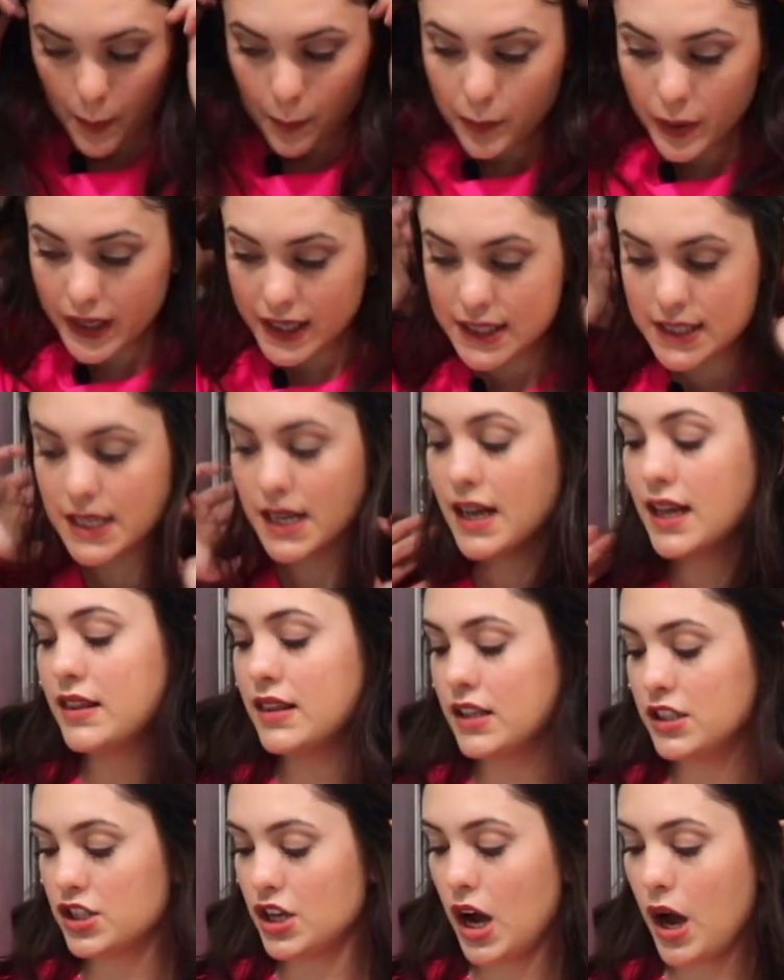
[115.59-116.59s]
But
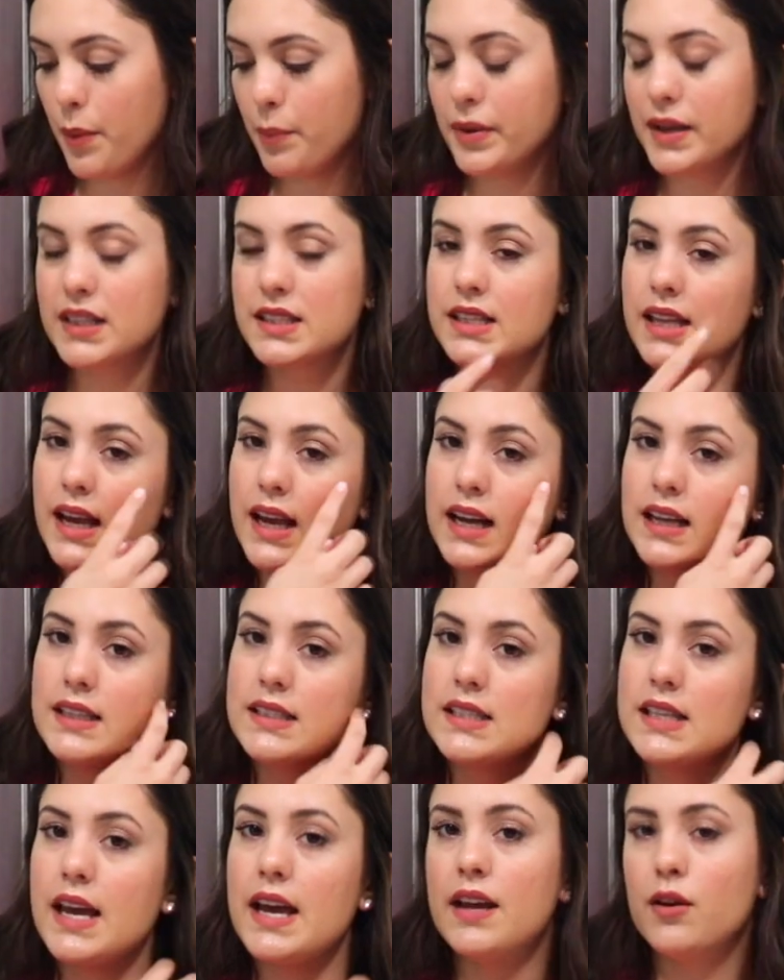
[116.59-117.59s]
the toppings, like I
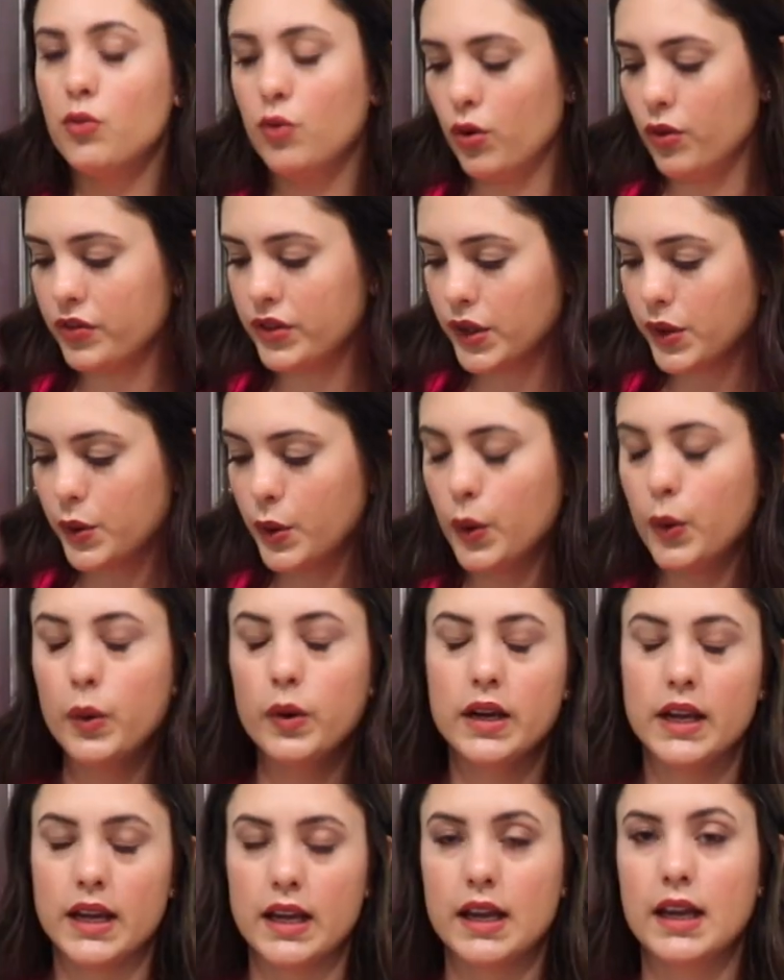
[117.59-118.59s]
said, well, the
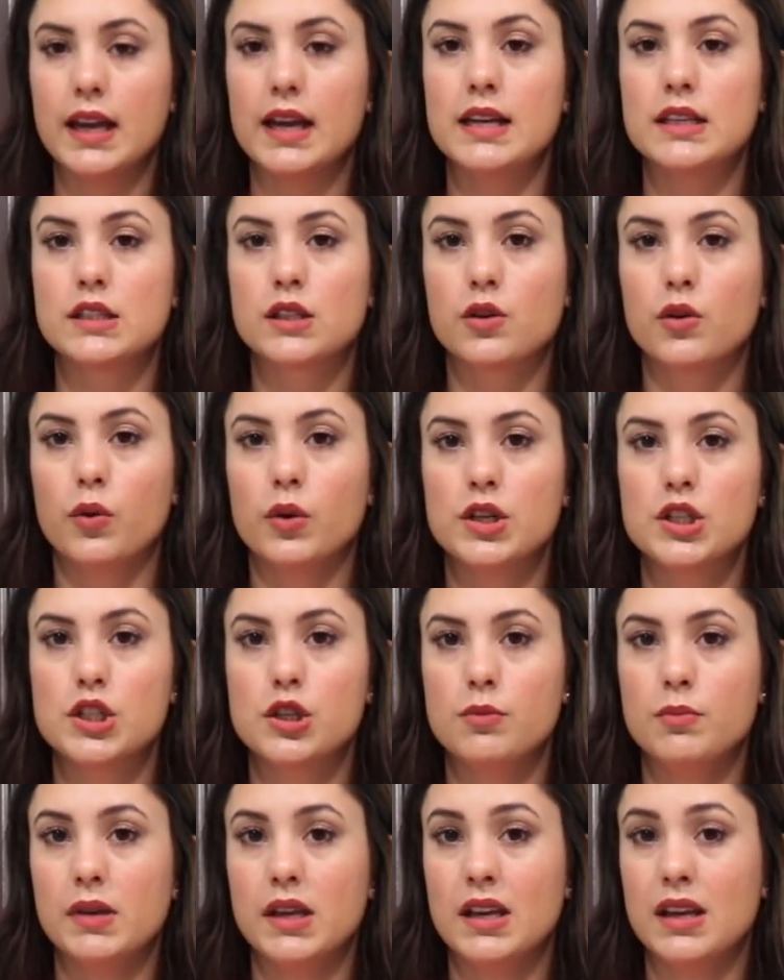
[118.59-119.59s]
coating, it's going
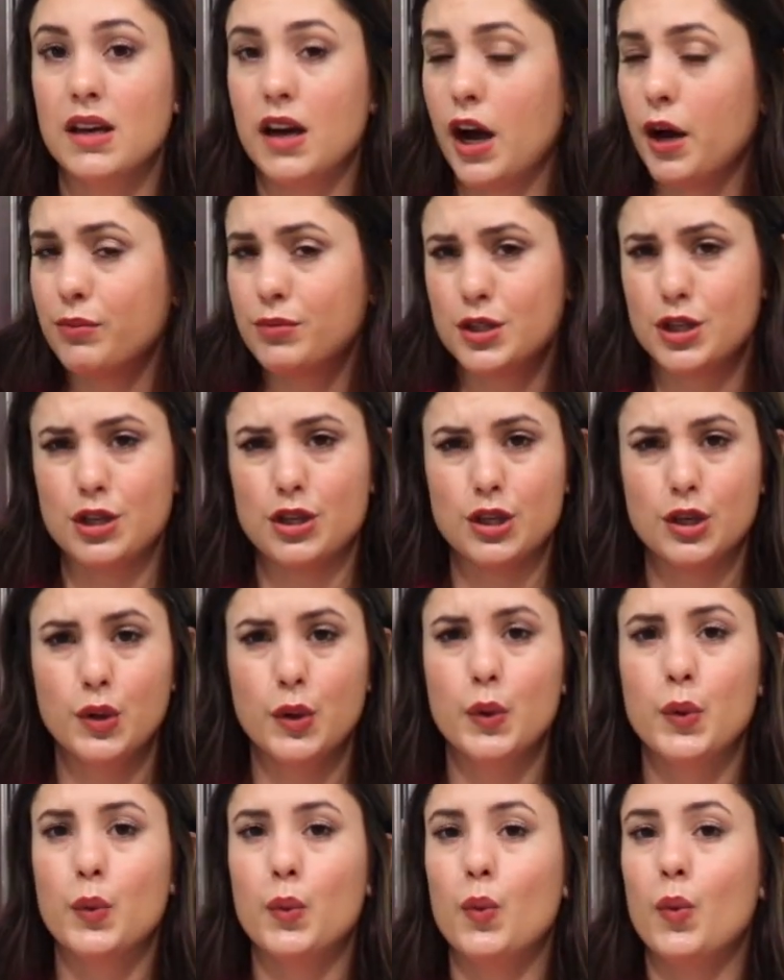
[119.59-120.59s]
to be up to
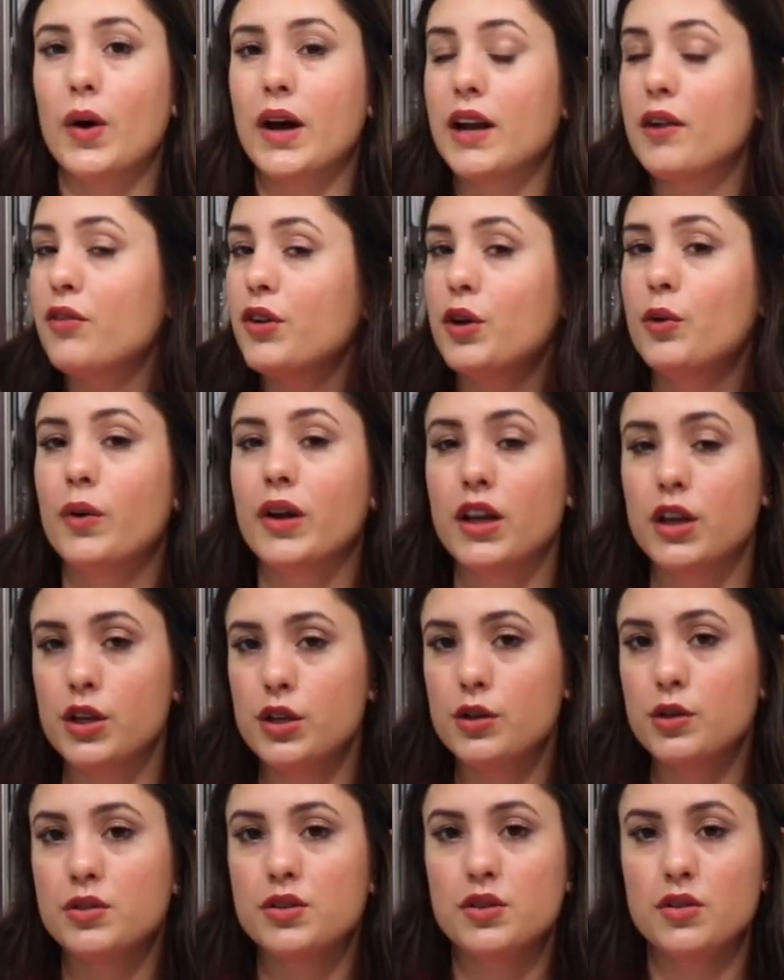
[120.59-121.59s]
you. Whatever you want to
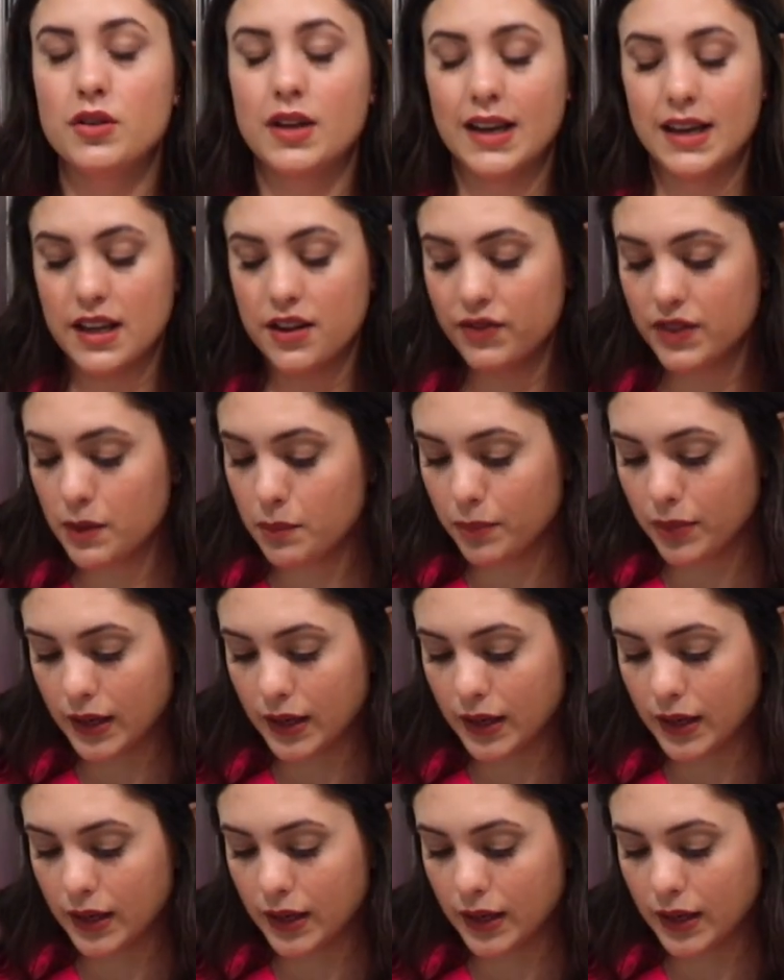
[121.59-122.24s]
use, you can eat them